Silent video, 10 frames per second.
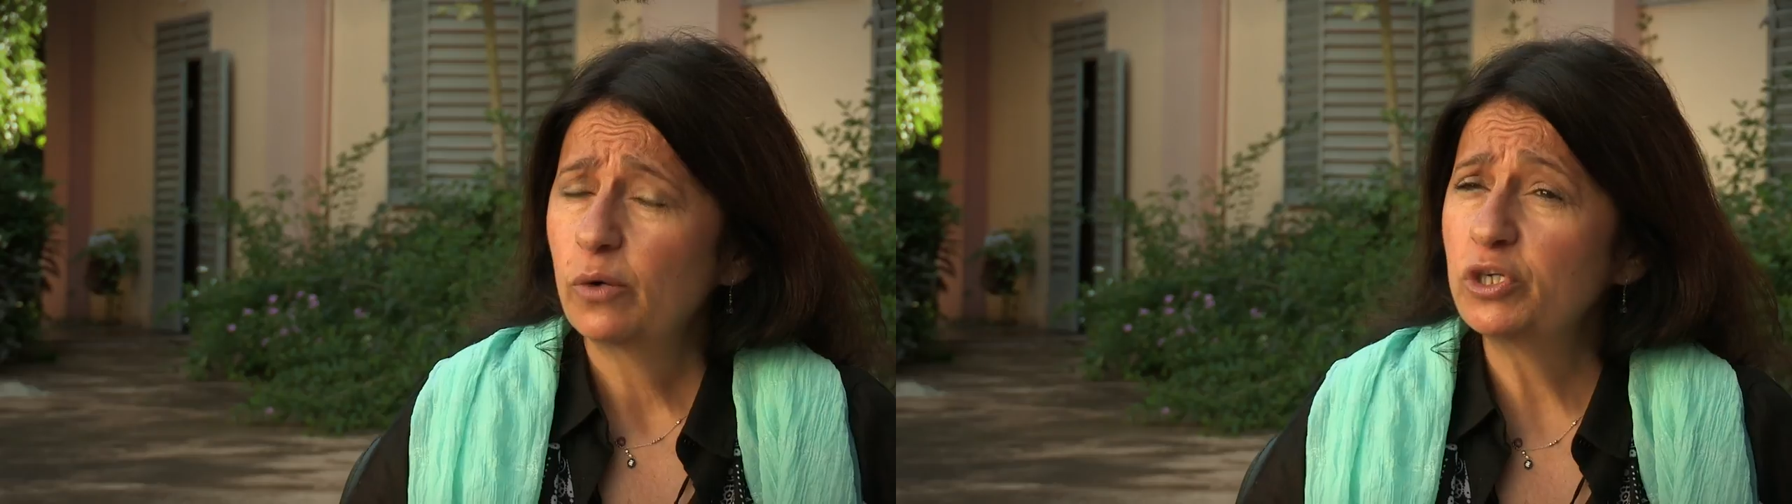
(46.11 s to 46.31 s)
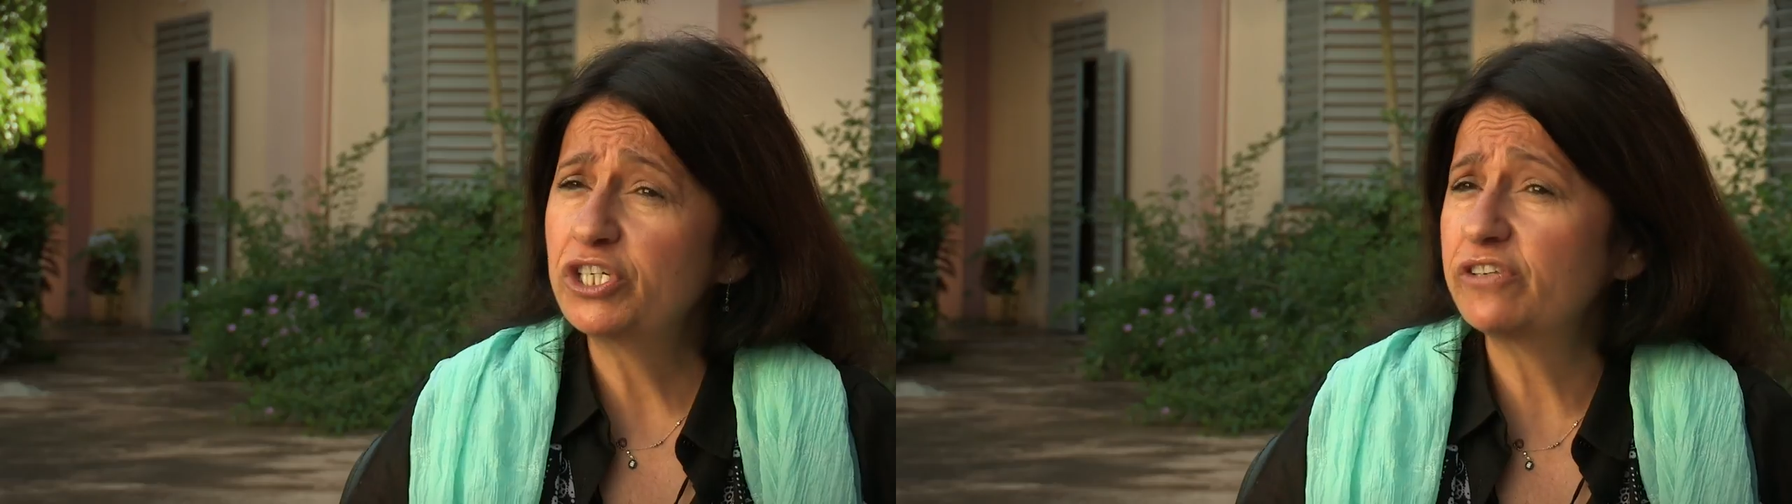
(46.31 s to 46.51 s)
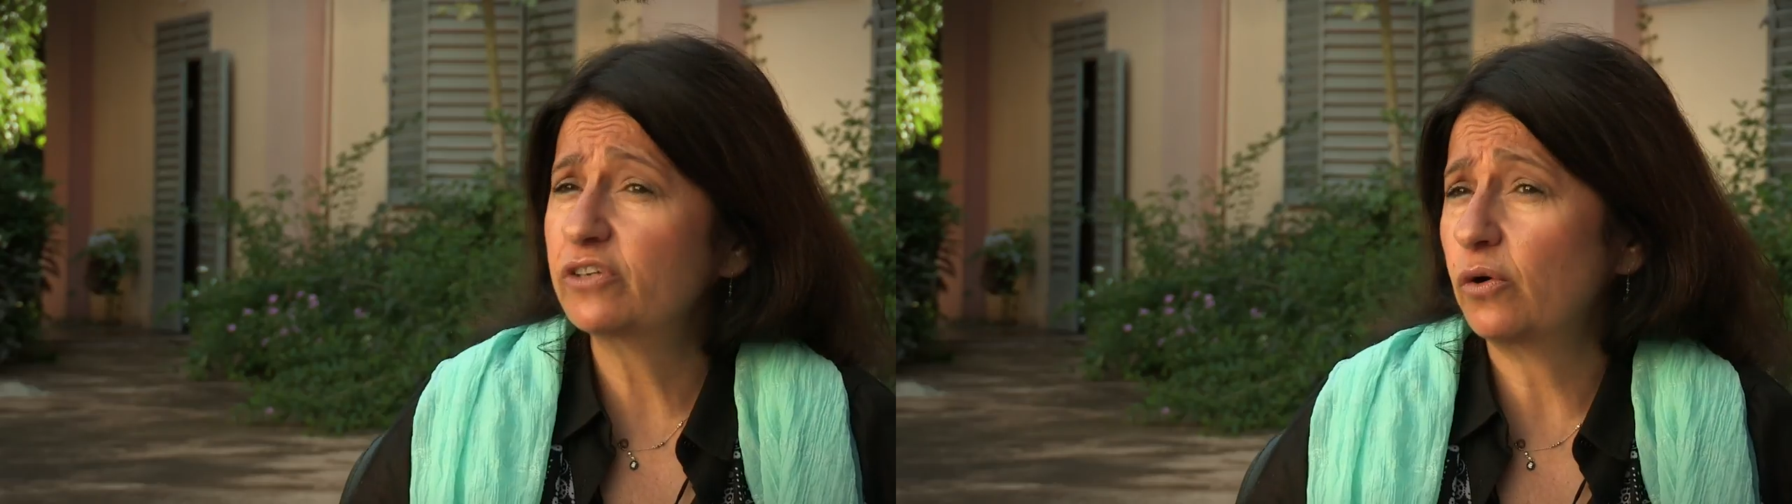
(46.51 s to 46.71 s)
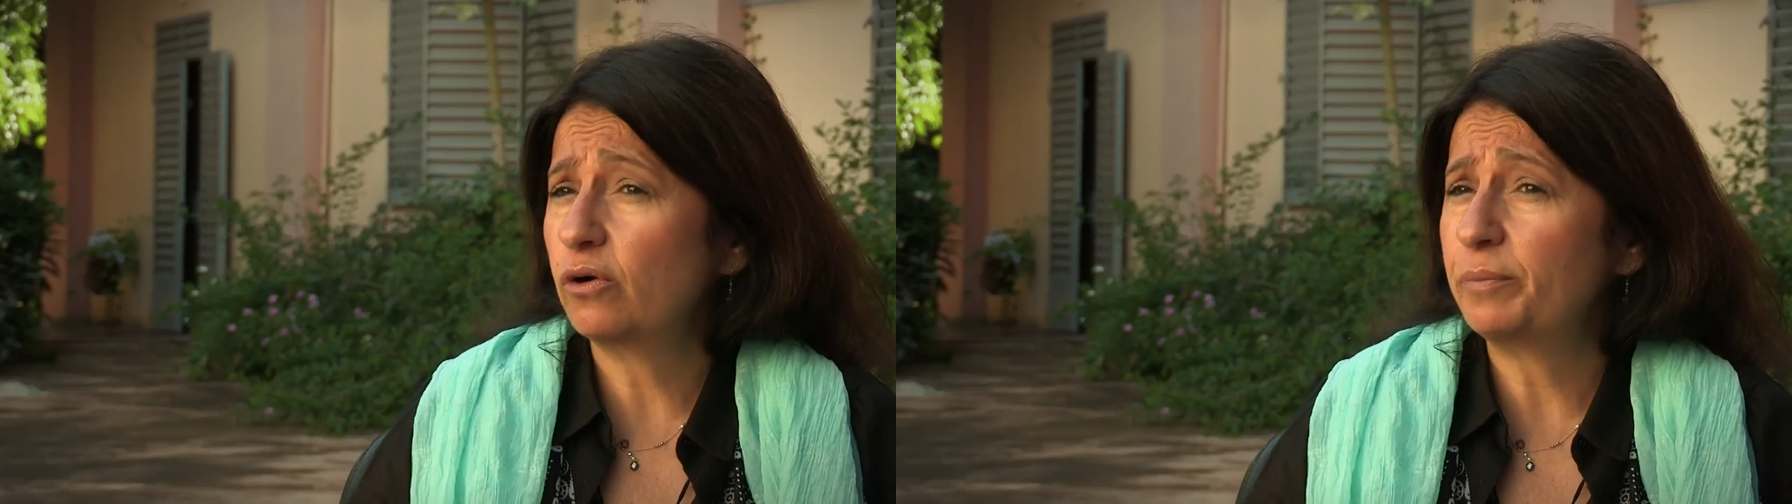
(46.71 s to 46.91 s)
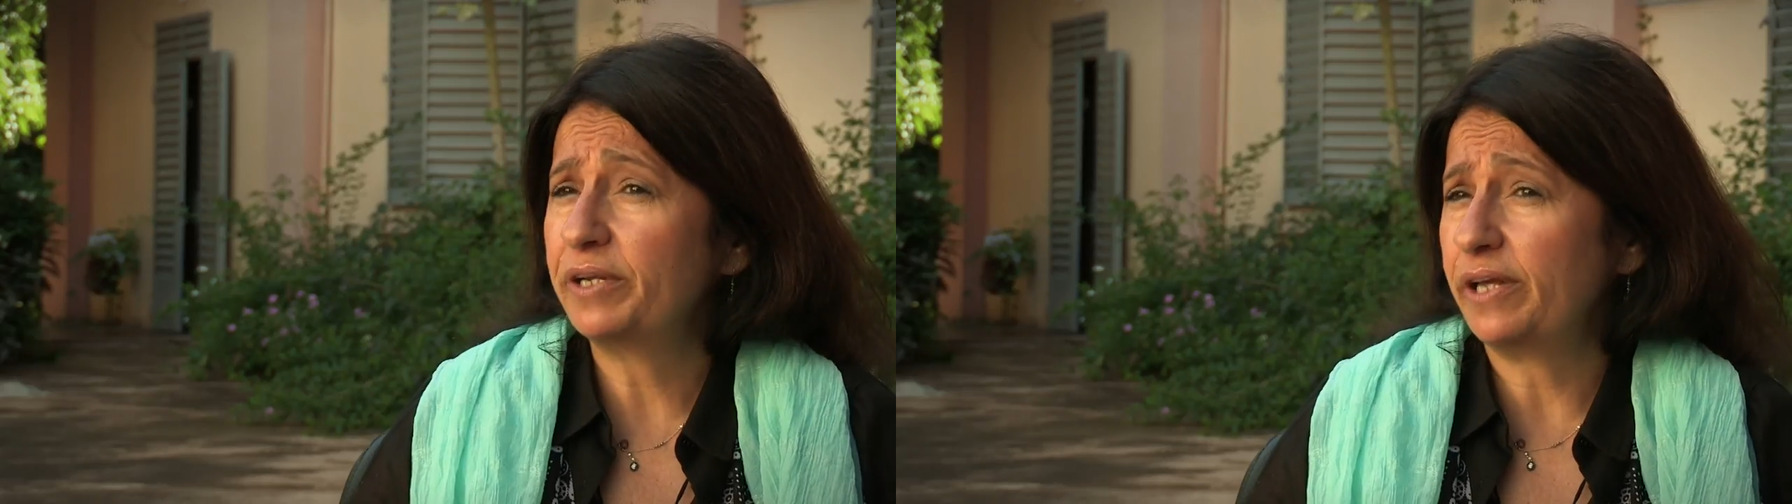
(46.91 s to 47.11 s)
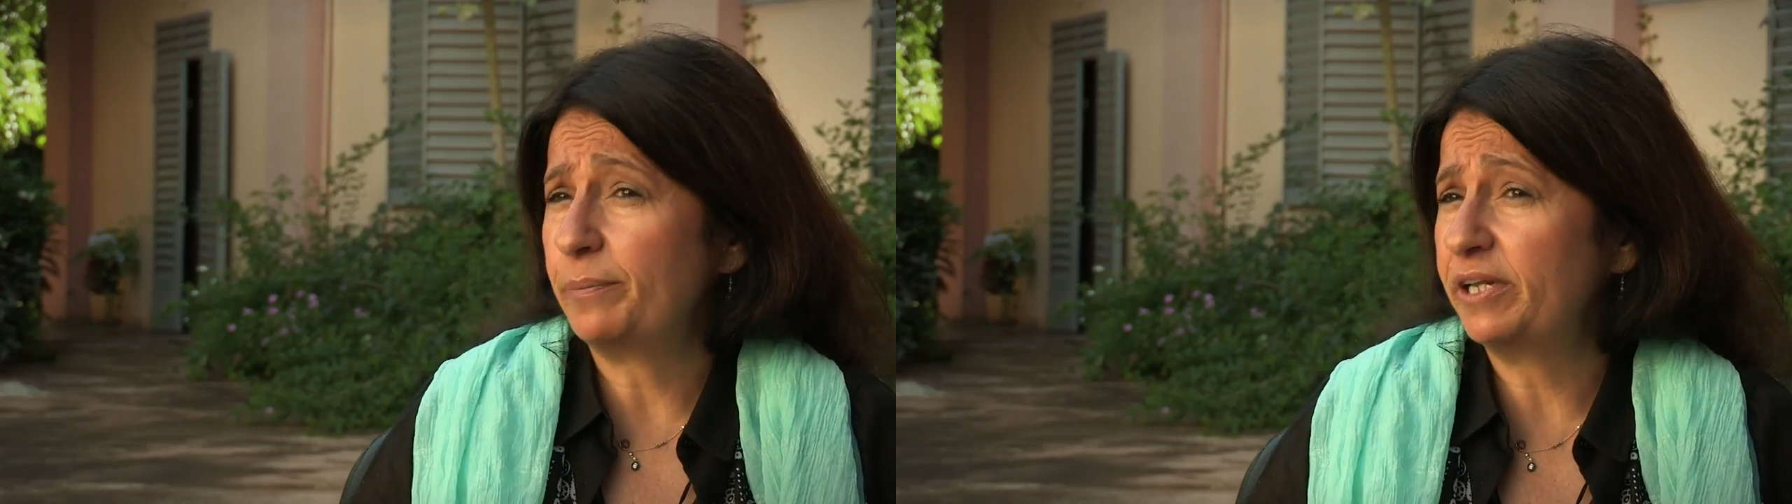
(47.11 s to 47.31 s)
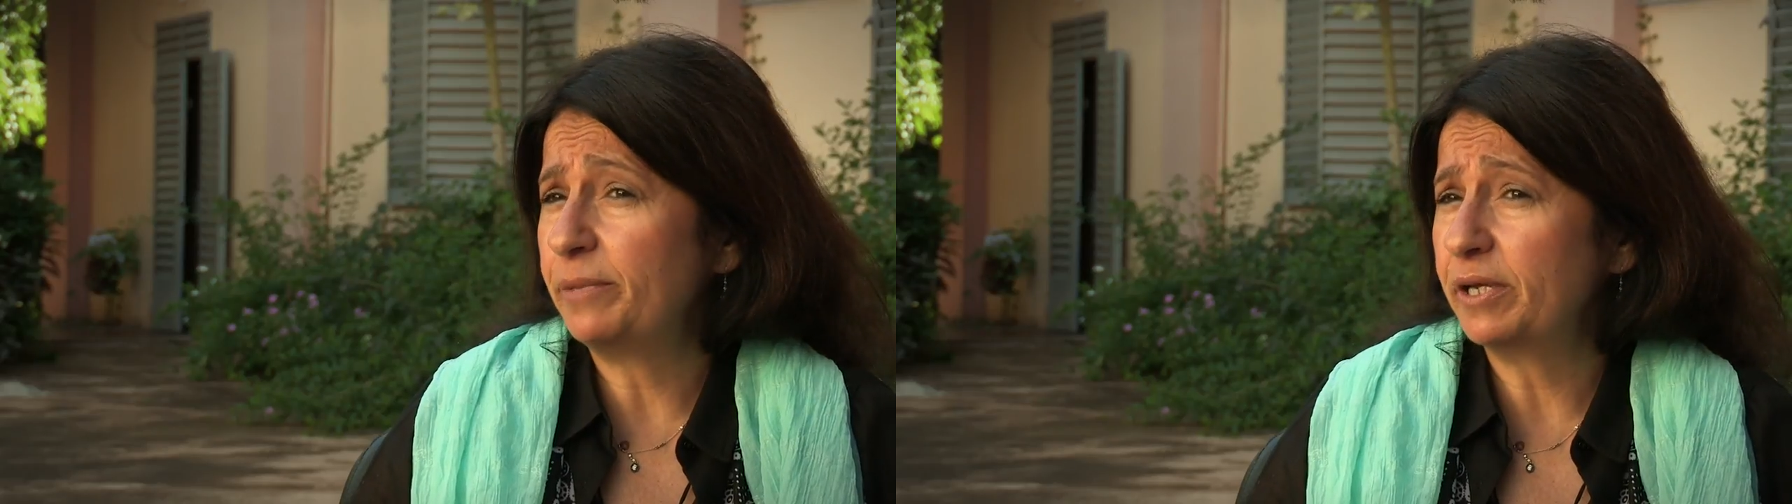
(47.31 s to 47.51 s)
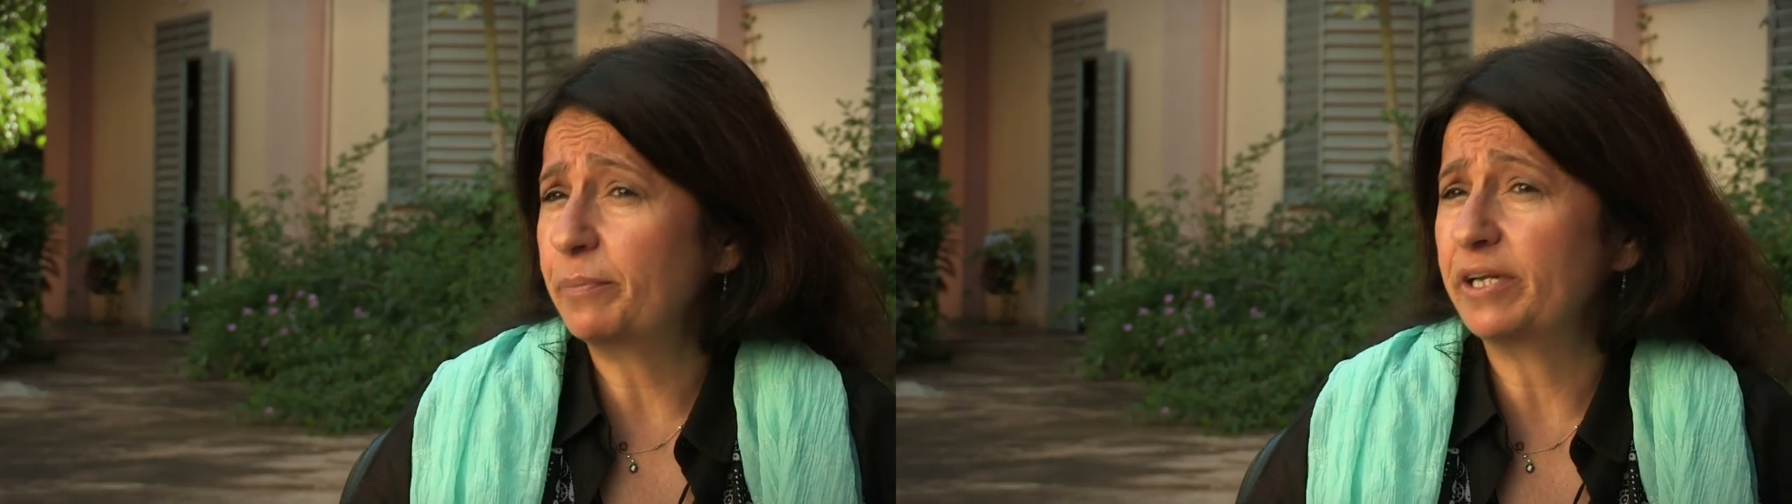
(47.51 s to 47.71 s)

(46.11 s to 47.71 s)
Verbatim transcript: which is called me epidemic